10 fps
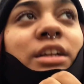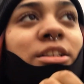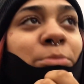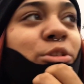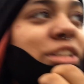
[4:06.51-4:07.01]

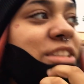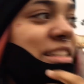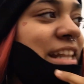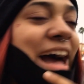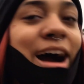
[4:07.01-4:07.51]
The music is
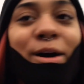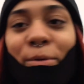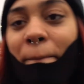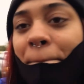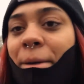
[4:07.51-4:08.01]
loud,
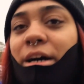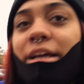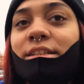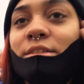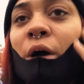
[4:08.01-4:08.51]
but
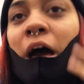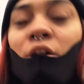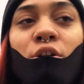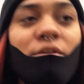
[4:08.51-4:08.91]
I don't know if they